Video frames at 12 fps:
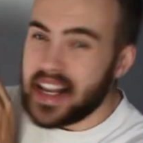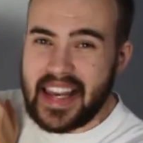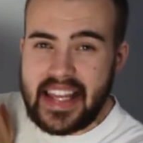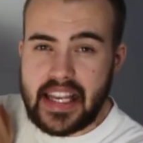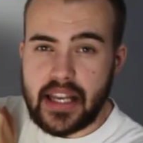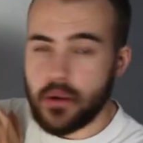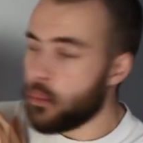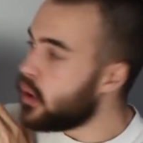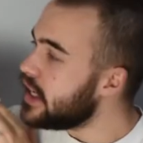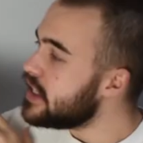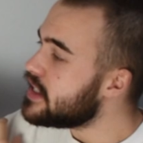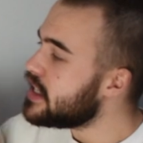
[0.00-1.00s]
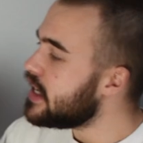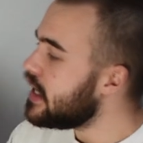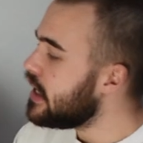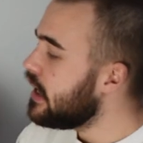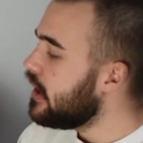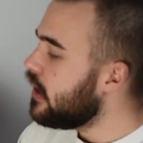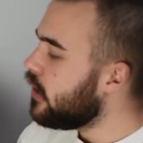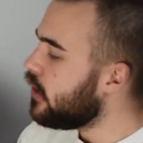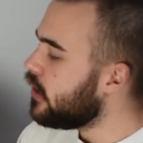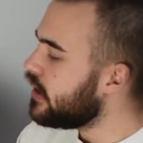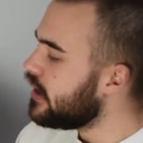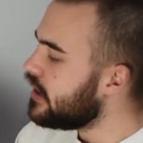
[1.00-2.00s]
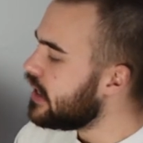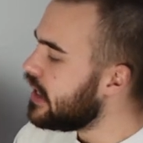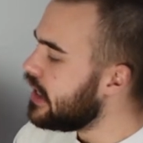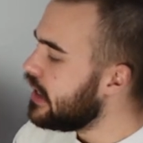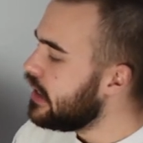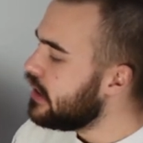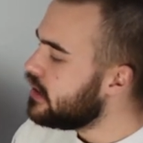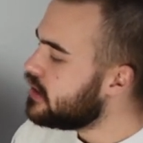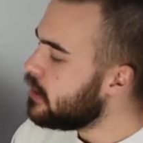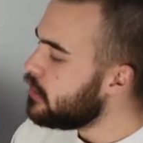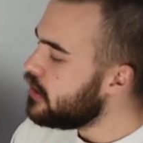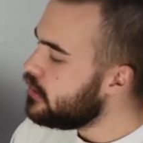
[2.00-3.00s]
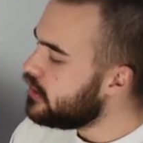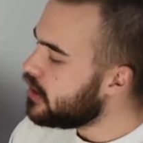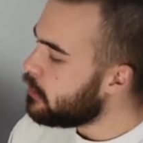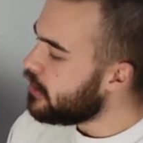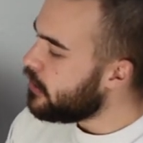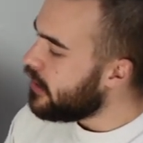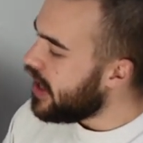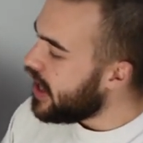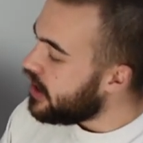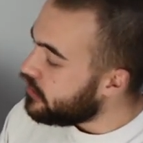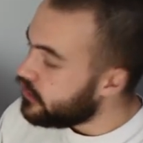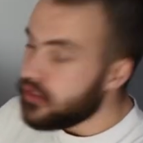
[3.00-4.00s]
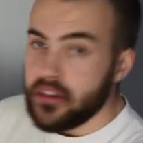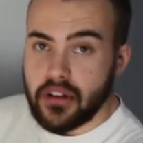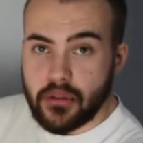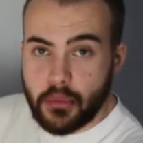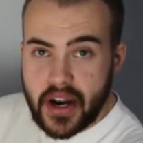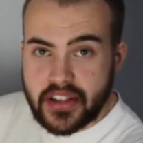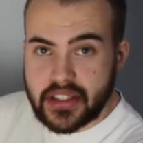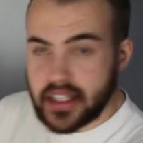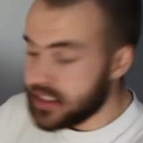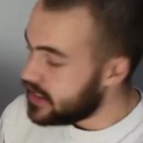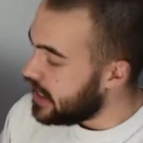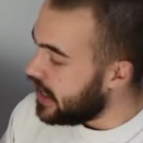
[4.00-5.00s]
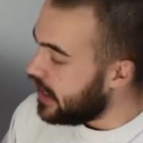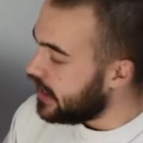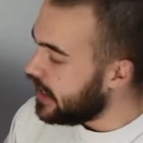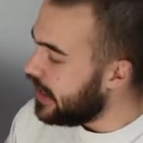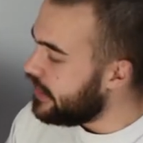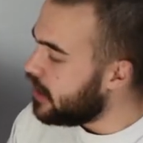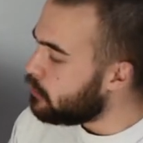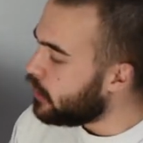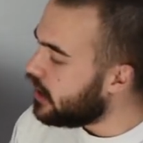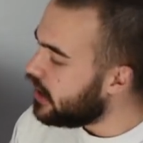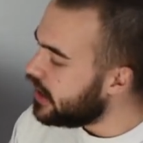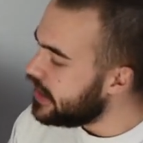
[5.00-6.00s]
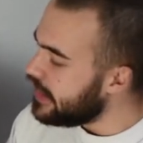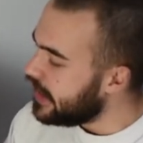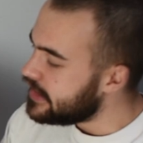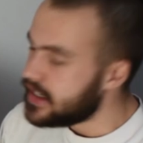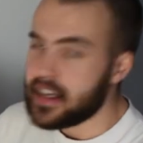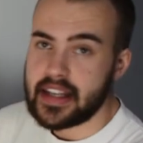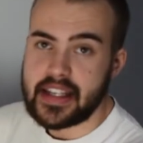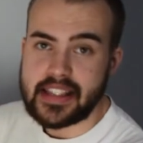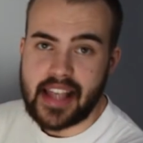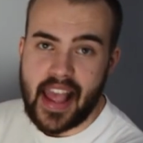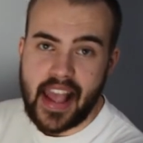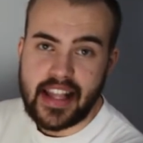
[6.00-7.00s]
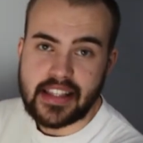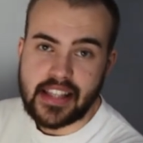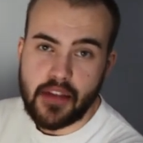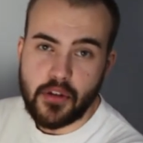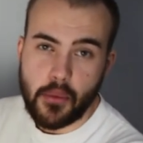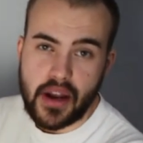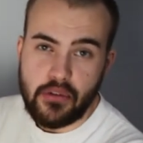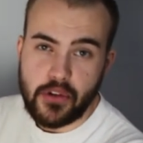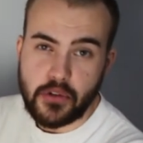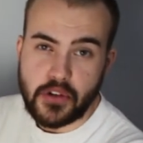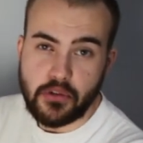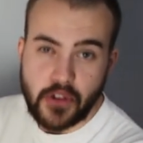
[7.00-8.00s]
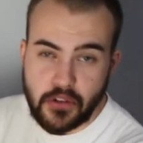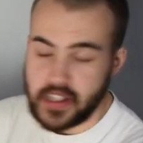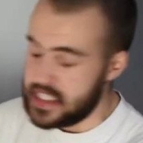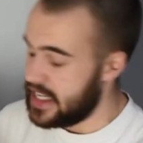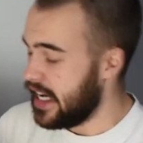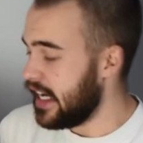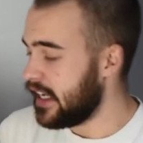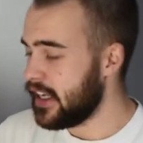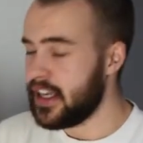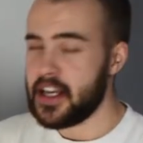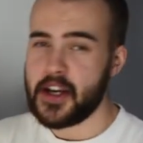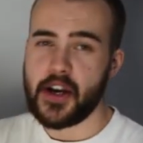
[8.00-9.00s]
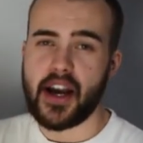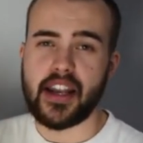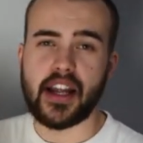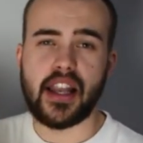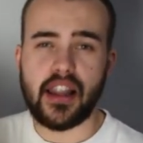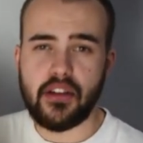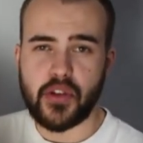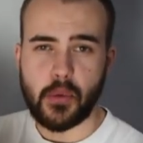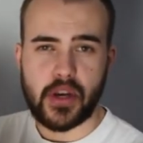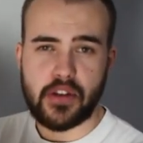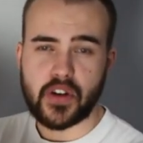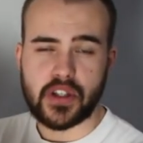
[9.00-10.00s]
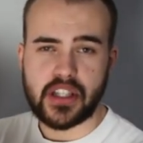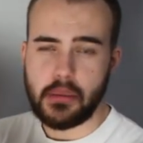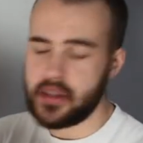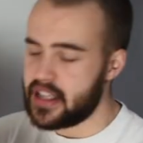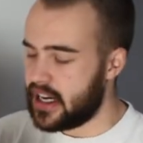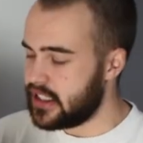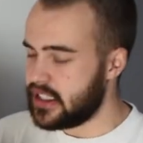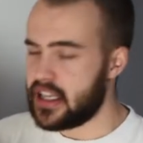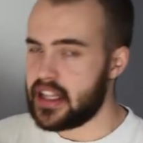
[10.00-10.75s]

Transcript: clean white tee on um, the WWF wrestling tag, and then behind that tag is a Hanes Heavyweight 50 50 tag. And I love it when you've got double tags